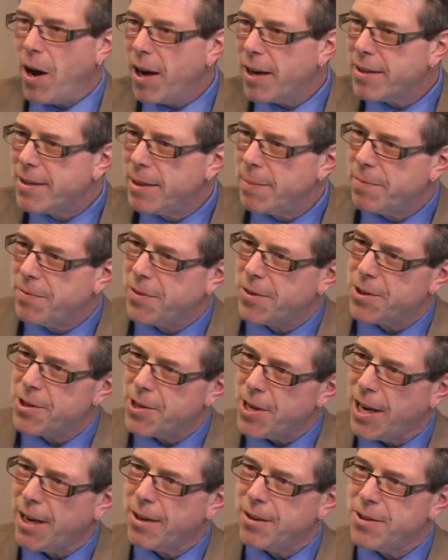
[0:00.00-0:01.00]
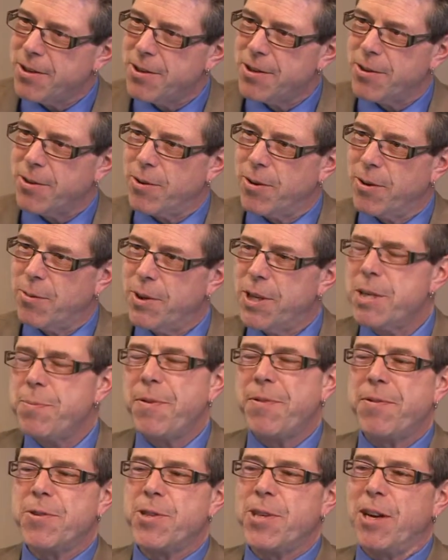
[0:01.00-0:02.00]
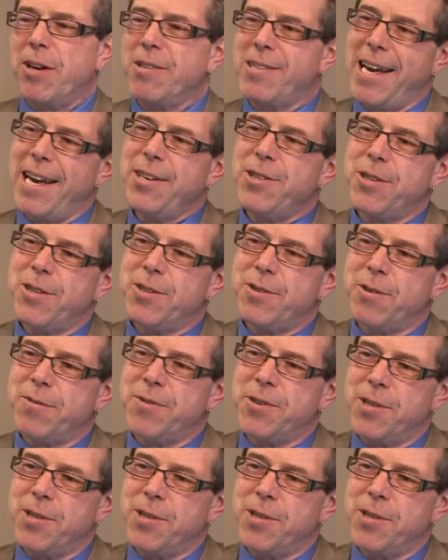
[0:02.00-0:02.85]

Hot tip for sellers, or would this be for sellers' agents or for